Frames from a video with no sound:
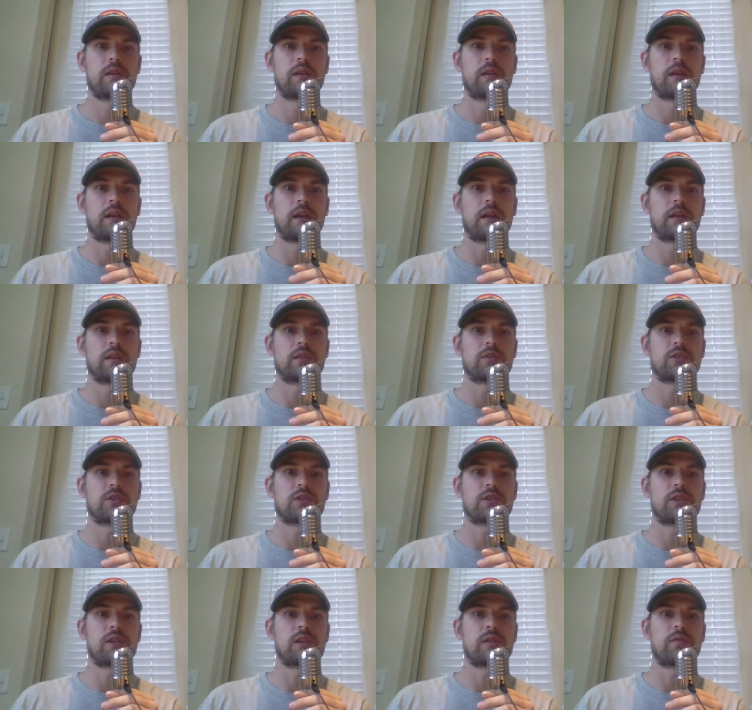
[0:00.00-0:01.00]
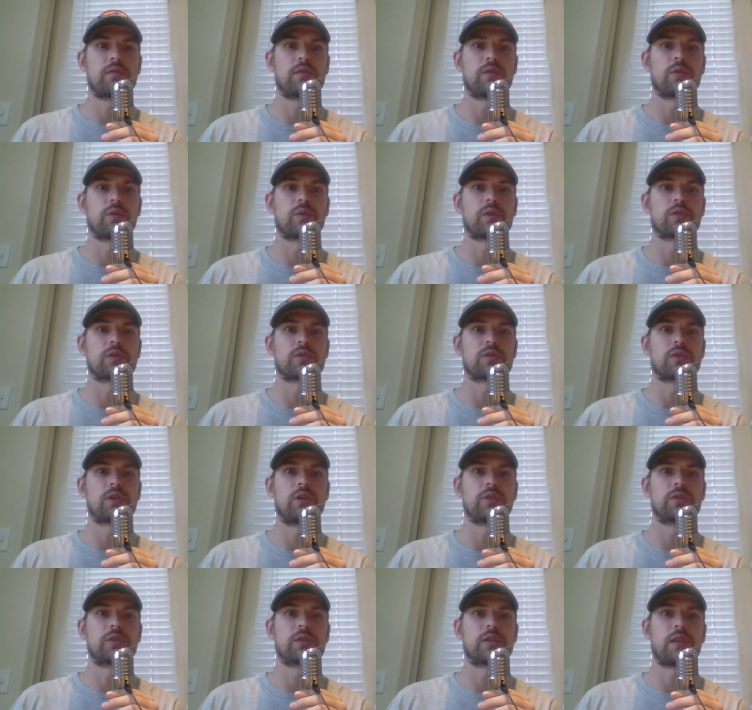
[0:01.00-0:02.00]
and achieve the
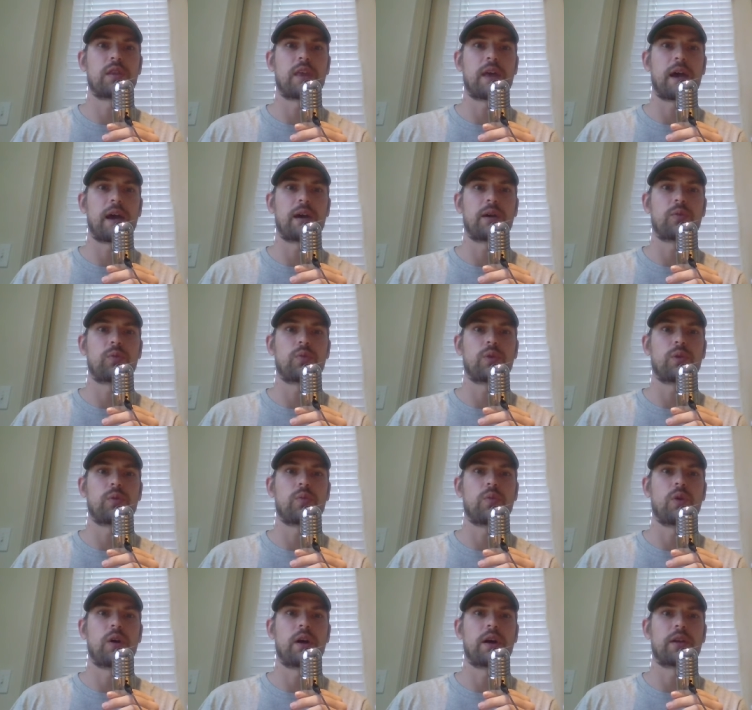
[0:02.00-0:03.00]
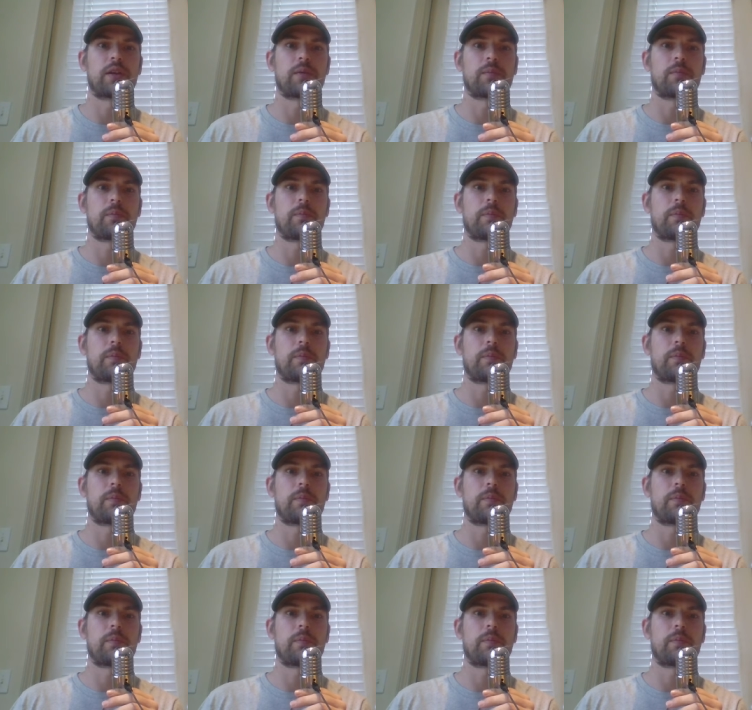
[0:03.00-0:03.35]
result that we want.